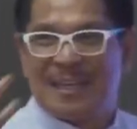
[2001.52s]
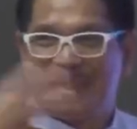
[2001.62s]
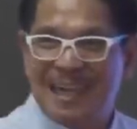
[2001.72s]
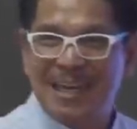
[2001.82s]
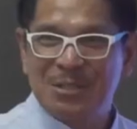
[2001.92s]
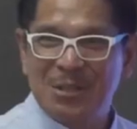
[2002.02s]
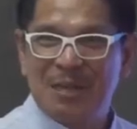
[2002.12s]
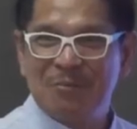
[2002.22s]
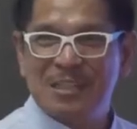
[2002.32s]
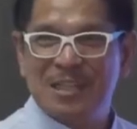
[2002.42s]
Guard your
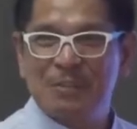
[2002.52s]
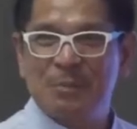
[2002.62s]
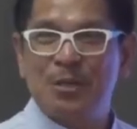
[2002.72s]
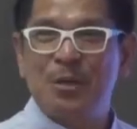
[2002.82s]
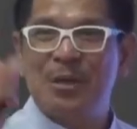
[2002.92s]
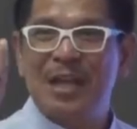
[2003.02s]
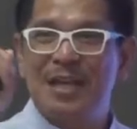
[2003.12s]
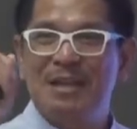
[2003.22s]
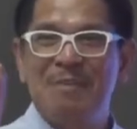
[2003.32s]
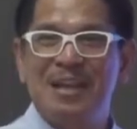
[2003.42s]
heart from discouragement. Your
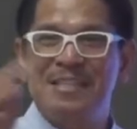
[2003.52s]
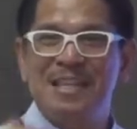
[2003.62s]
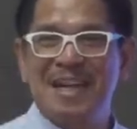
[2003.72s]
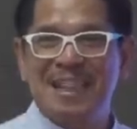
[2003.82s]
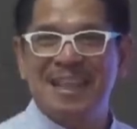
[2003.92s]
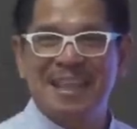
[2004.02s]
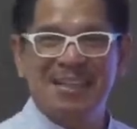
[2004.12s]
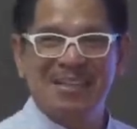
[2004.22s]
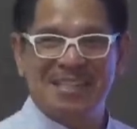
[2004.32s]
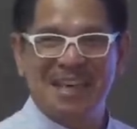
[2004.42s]
enemy is none other than
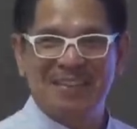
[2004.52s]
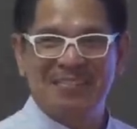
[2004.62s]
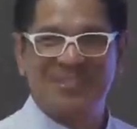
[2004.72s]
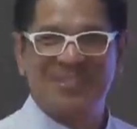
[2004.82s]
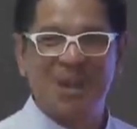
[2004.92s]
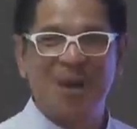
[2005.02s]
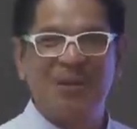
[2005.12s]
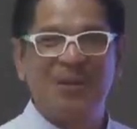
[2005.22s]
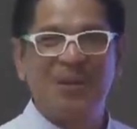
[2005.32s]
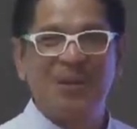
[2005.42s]
yourself.
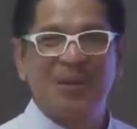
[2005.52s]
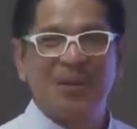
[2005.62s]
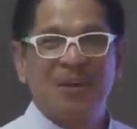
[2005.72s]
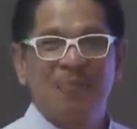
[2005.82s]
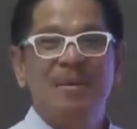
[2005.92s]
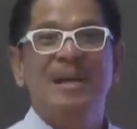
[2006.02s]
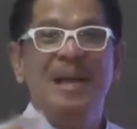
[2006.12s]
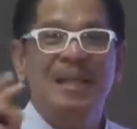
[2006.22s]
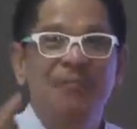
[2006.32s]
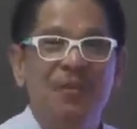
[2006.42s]
So, be
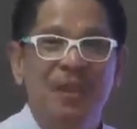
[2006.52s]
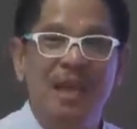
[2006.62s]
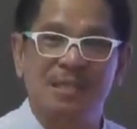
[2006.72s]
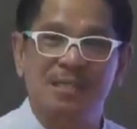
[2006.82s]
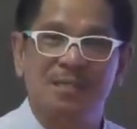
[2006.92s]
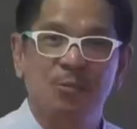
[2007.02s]
ready for this.